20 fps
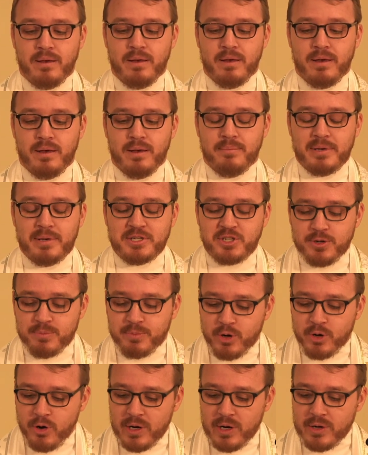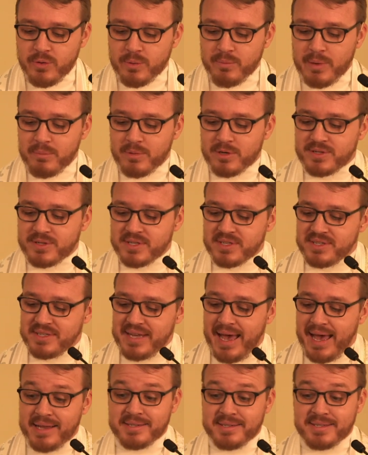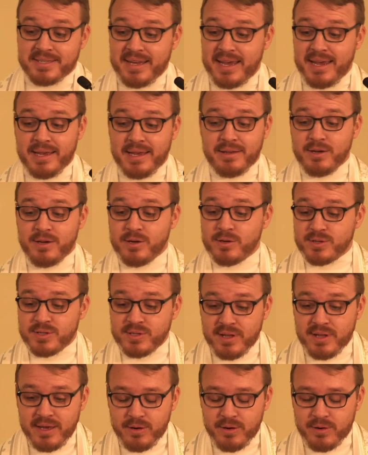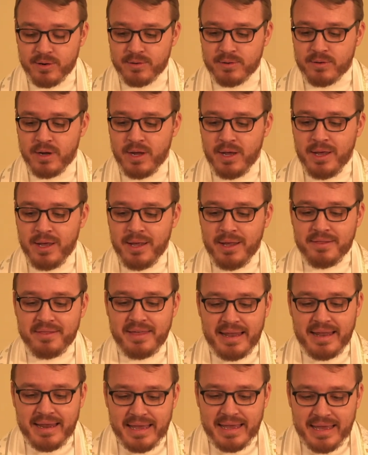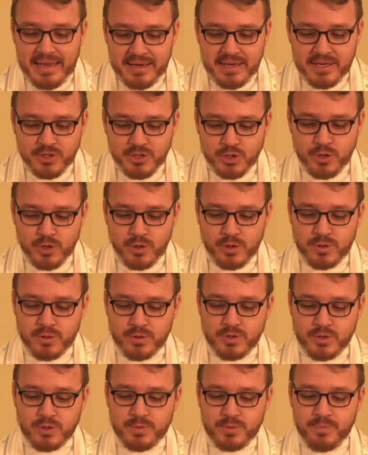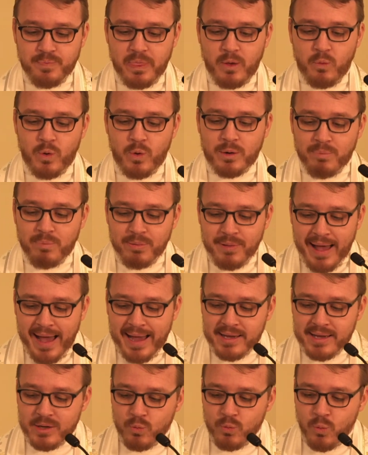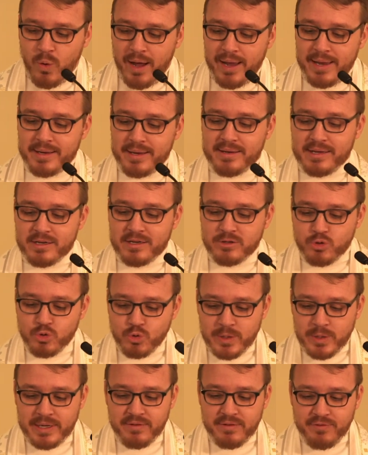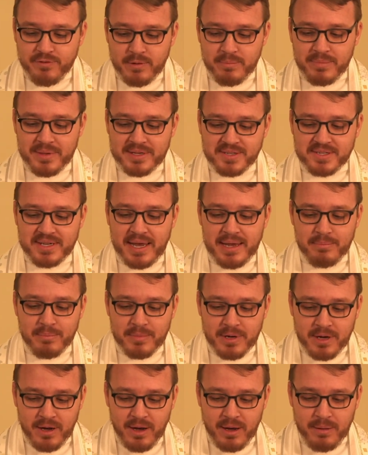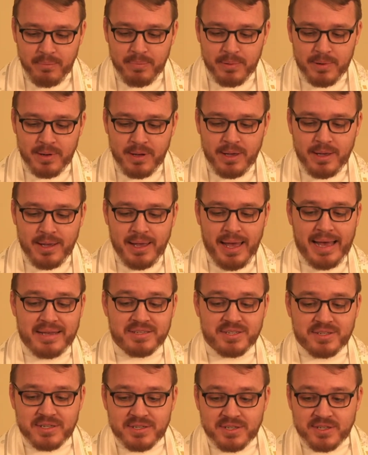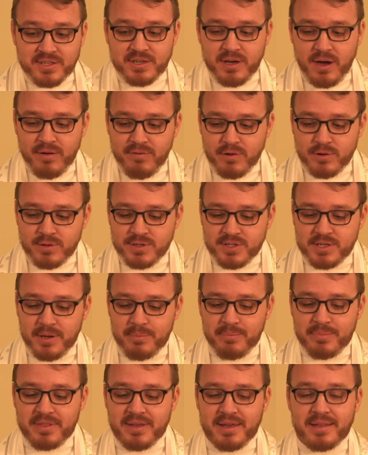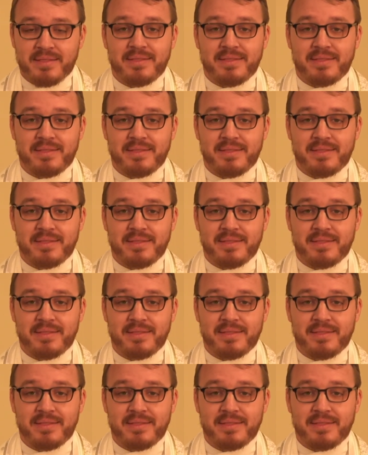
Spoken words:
Bishop Curry remembers his dad saying years later that any church where black and white can drink from the same cup has discovered something that